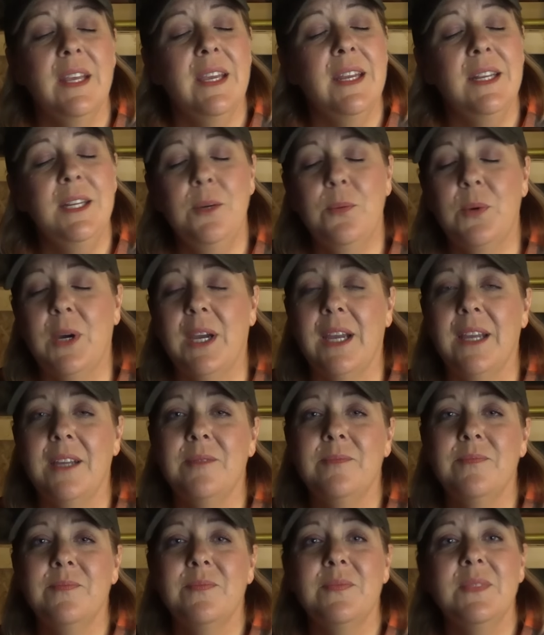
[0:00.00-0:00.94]

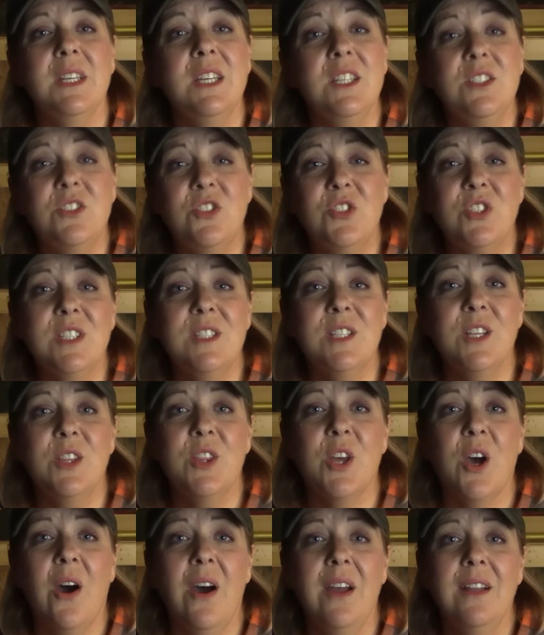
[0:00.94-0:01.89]
Anyway, it's just a
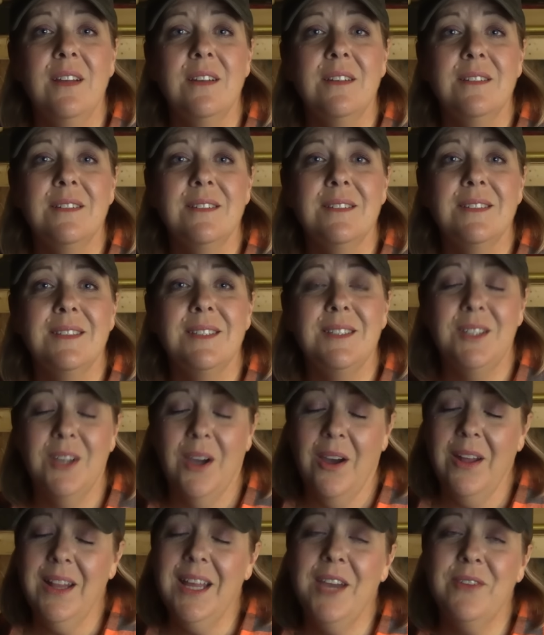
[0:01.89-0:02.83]
thought.
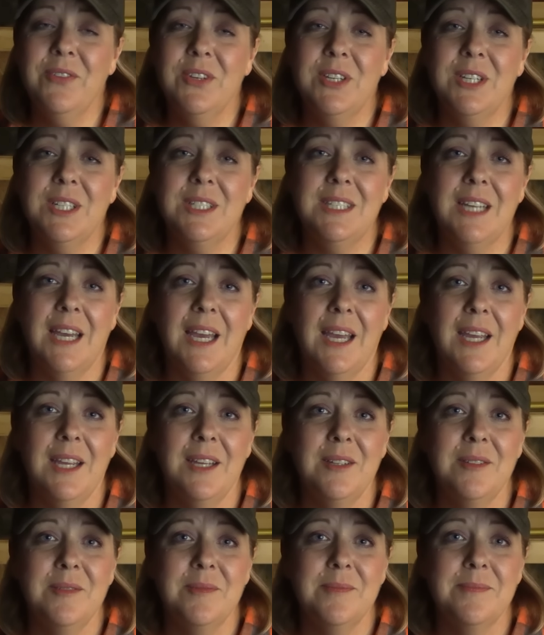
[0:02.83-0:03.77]
Y'all have a good
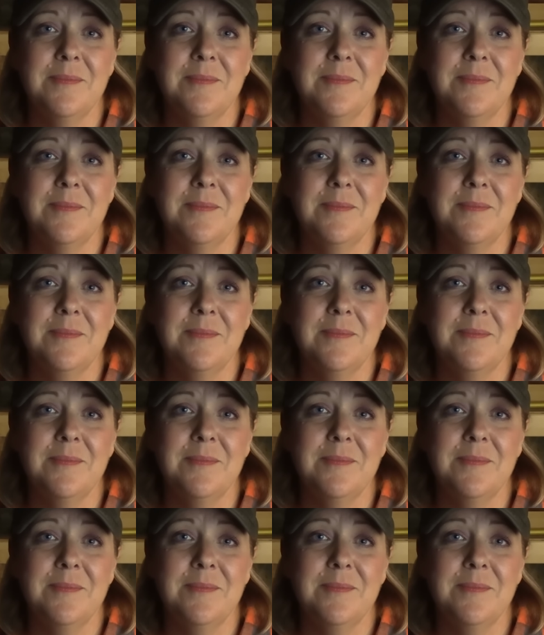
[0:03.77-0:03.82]
day.